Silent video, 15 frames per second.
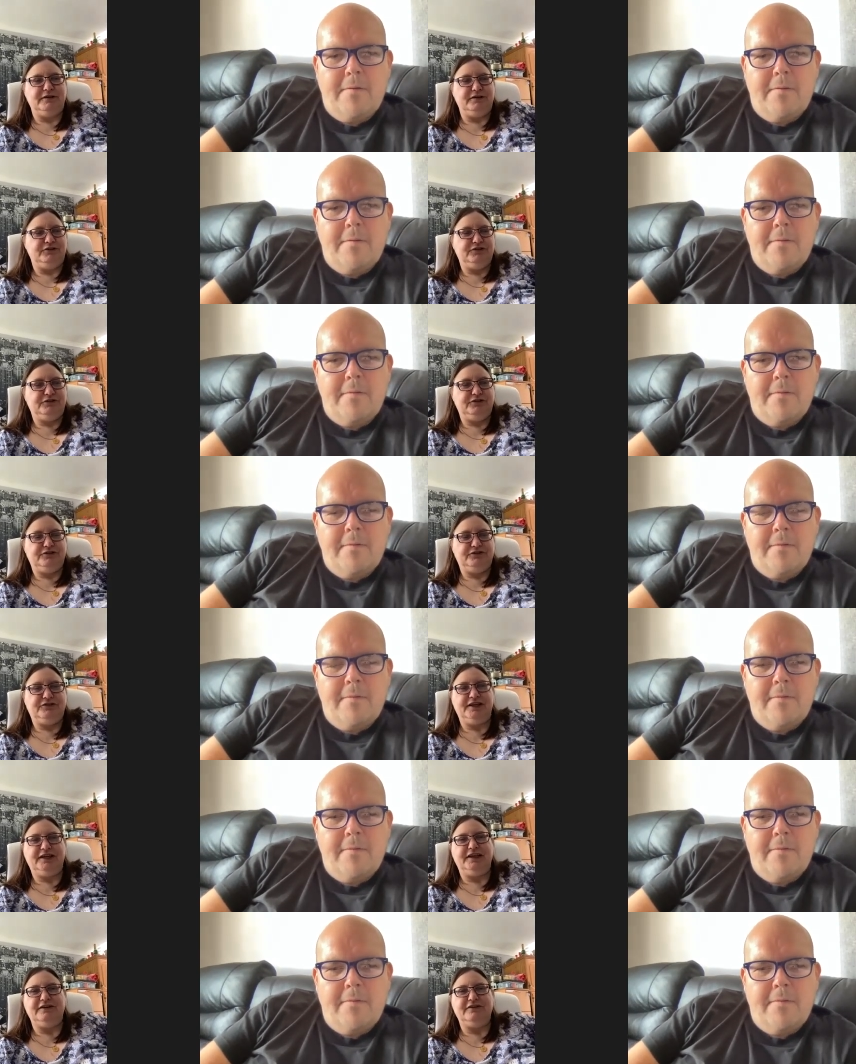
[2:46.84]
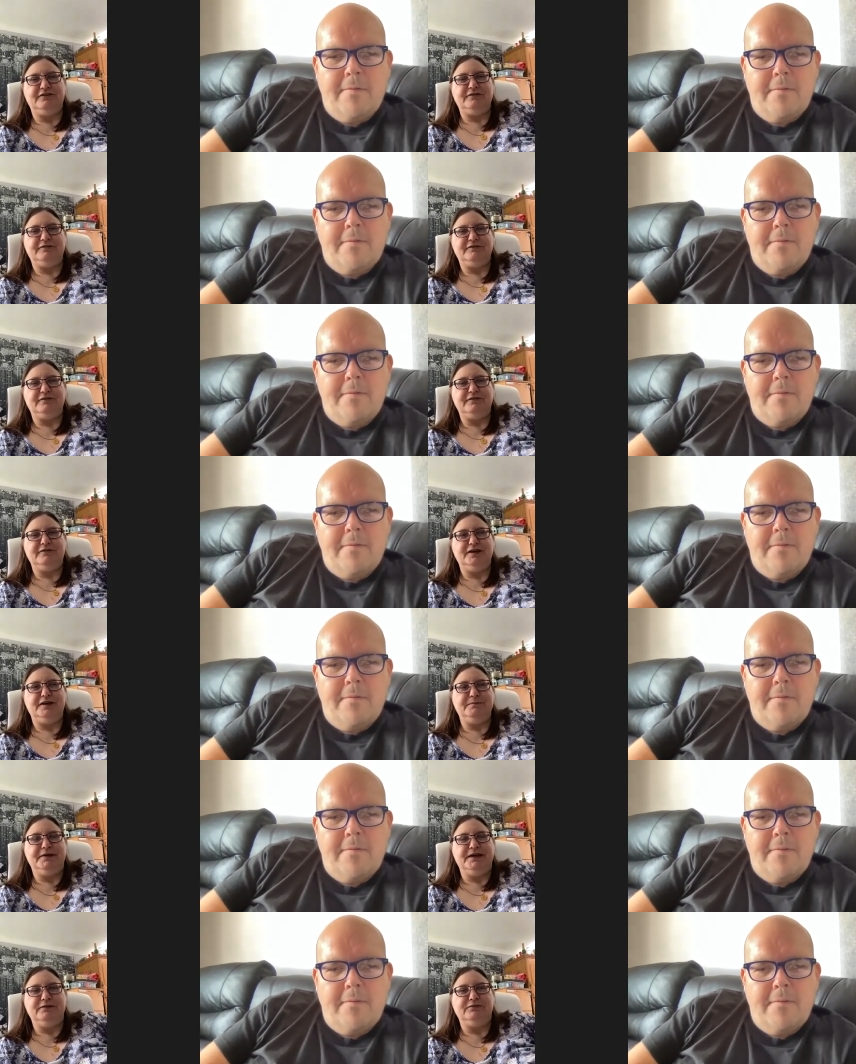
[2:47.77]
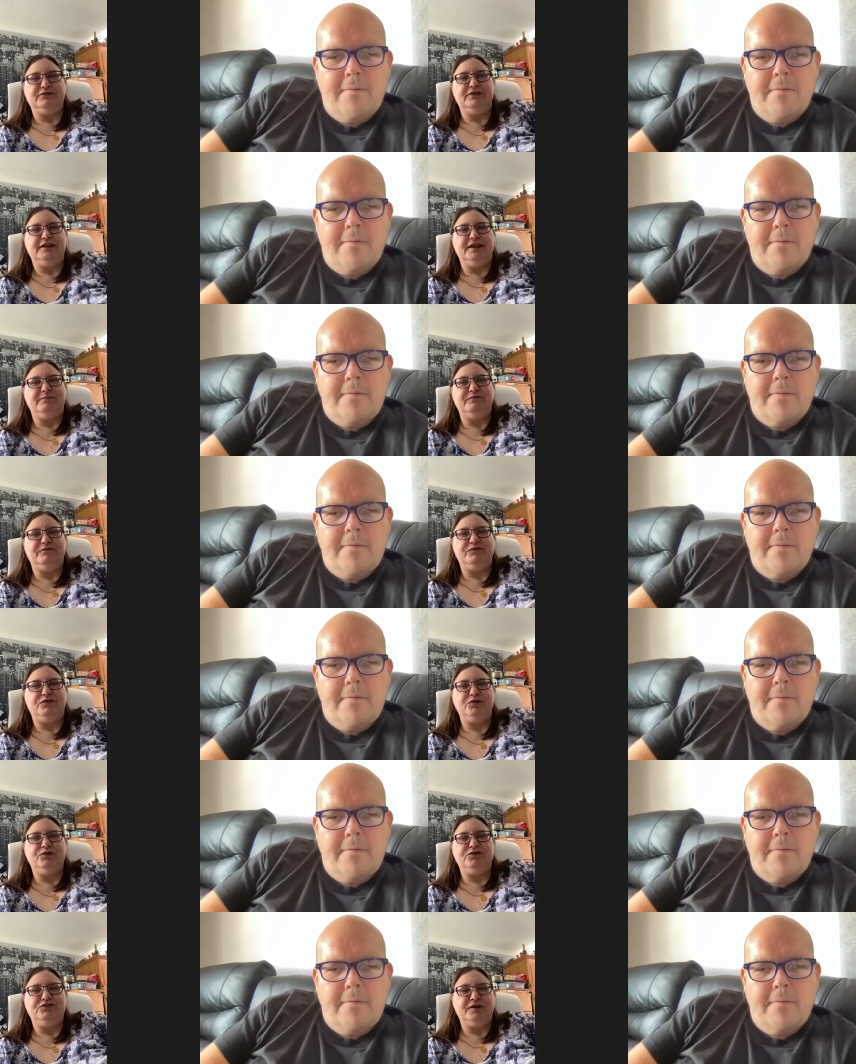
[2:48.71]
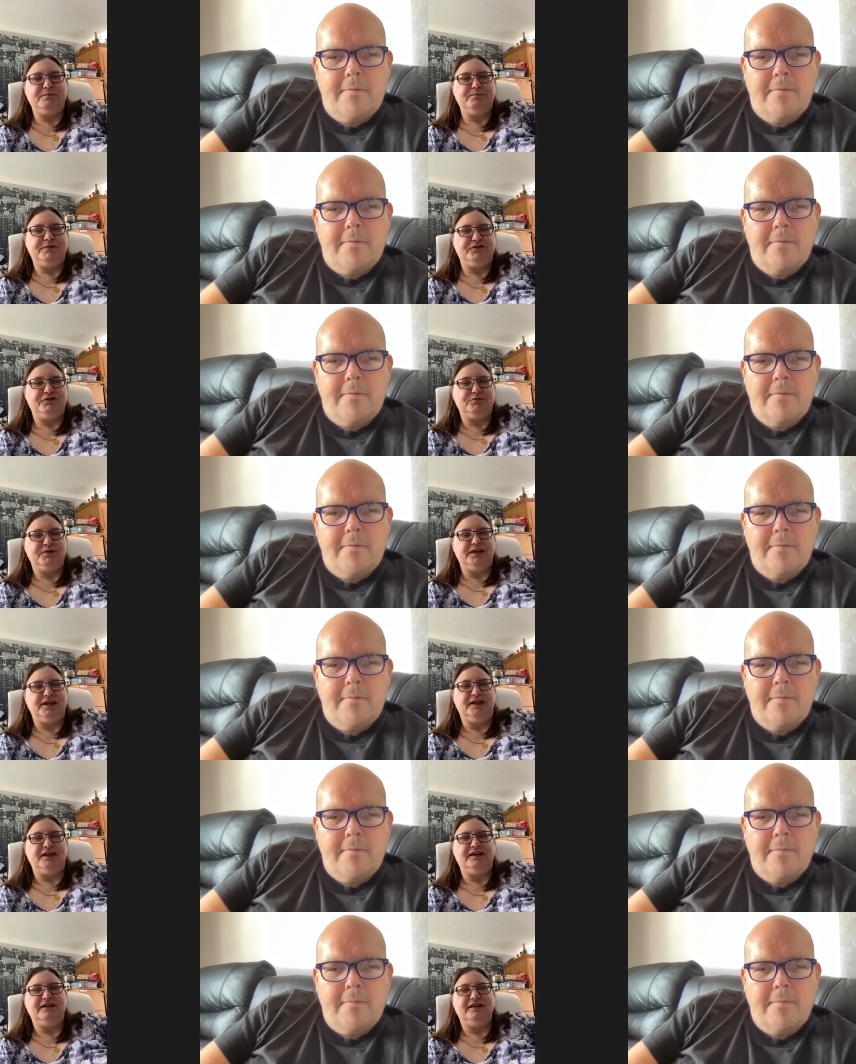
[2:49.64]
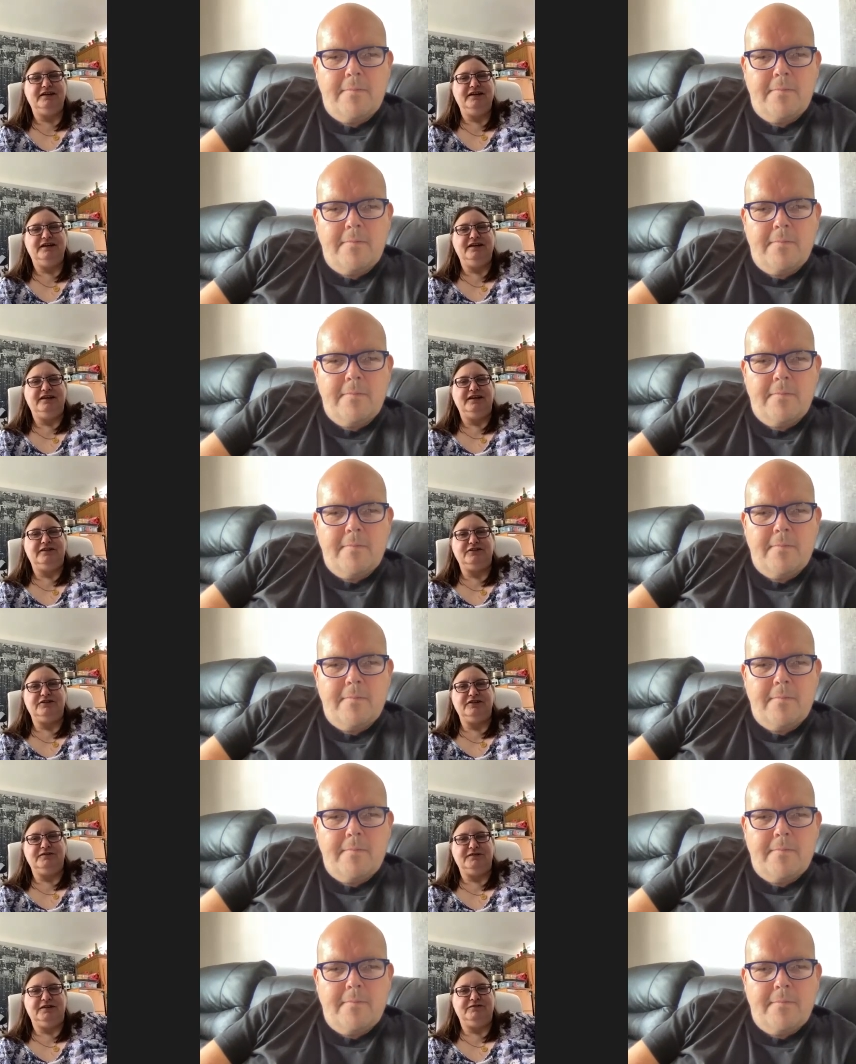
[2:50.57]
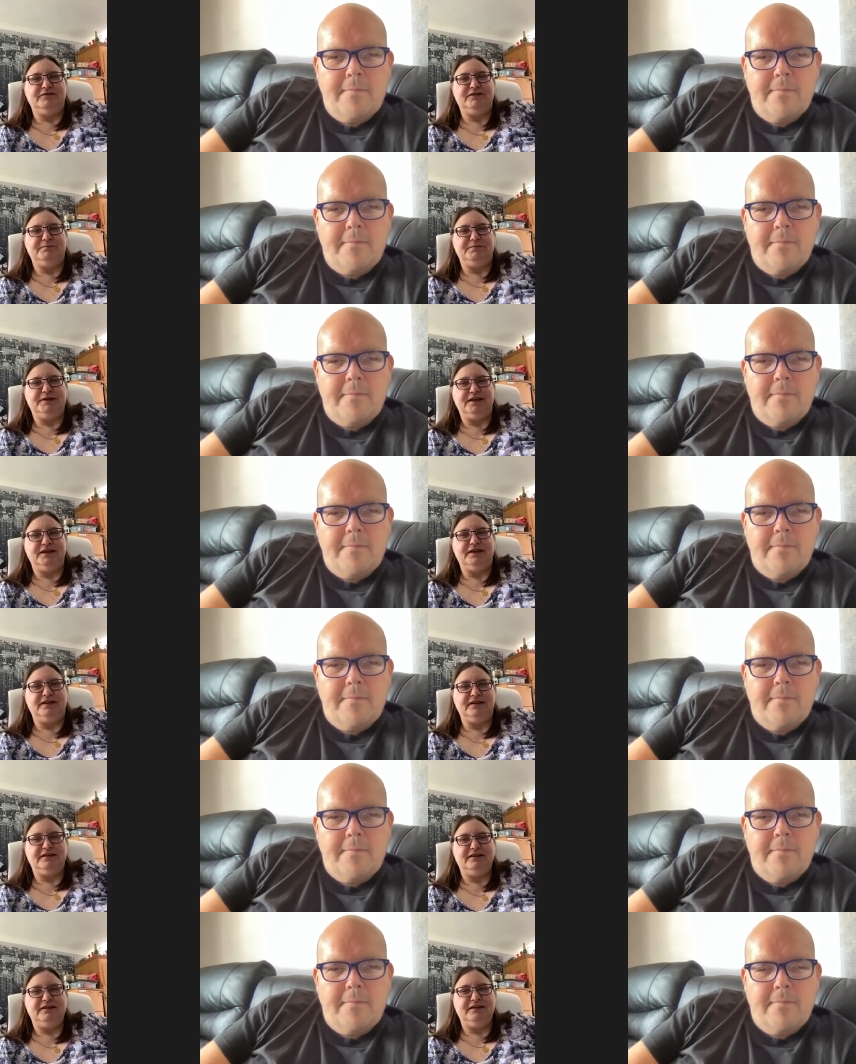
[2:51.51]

Speaker 1: just sticking to your meals and then fruit in between is going to have to be